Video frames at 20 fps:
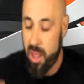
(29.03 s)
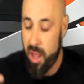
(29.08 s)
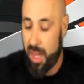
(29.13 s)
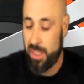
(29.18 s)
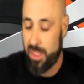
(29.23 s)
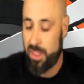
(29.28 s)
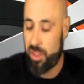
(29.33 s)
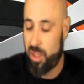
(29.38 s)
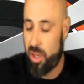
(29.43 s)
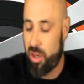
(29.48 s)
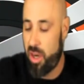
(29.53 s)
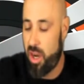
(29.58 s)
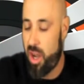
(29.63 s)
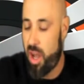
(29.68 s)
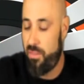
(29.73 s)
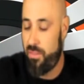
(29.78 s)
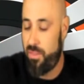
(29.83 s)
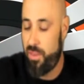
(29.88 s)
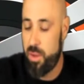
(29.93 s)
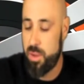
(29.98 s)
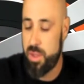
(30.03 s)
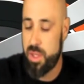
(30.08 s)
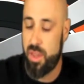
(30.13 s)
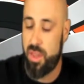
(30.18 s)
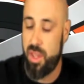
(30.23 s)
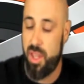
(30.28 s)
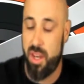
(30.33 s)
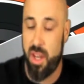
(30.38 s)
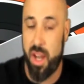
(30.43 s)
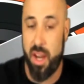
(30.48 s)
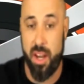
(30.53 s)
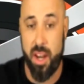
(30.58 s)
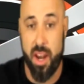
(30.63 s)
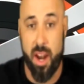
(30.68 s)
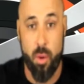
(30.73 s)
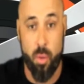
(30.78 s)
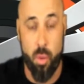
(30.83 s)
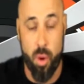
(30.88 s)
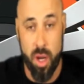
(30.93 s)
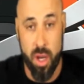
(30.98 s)
I started off using the
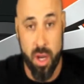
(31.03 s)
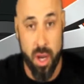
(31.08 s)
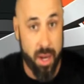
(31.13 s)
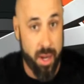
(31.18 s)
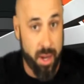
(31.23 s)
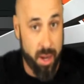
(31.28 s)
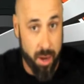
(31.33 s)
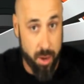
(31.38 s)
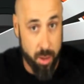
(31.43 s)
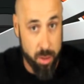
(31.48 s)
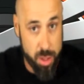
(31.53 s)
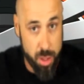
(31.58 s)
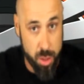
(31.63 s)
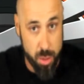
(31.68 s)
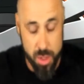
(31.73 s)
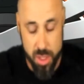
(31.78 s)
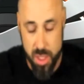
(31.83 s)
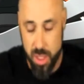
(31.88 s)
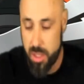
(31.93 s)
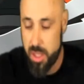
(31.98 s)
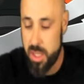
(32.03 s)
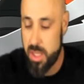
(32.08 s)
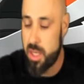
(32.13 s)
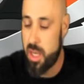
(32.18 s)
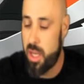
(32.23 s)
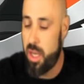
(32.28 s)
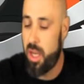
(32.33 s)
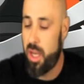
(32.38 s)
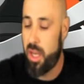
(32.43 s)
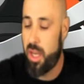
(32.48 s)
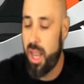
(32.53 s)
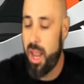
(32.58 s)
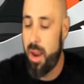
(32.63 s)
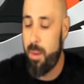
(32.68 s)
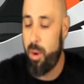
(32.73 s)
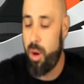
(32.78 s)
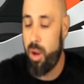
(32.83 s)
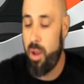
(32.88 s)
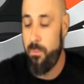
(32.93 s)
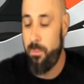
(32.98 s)
9901, 9902 series
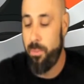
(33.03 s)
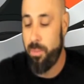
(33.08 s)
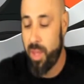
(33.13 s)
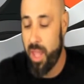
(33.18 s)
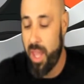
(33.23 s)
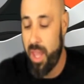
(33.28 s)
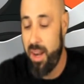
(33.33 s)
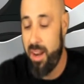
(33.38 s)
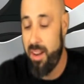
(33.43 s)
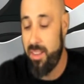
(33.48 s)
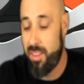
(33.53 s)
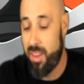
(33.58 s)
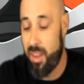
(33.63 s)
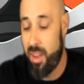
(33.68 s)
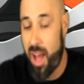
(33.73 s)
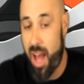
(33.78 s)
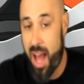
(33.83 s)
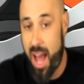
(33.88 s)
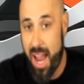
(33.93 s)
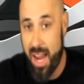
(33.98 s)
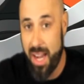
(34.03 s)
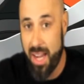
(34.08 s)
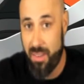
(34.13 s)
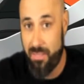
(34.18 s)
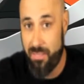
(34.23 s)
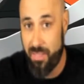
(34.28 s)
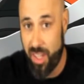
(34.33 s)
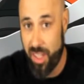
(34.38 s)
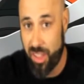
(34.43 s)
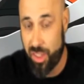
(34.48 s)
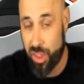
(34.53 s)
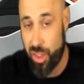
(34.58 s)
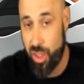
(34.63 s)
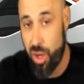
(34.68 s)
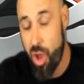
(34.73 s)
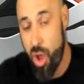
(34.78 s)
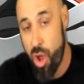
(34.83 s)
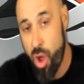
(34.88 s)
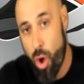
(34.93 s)
camera, and it is a high definition,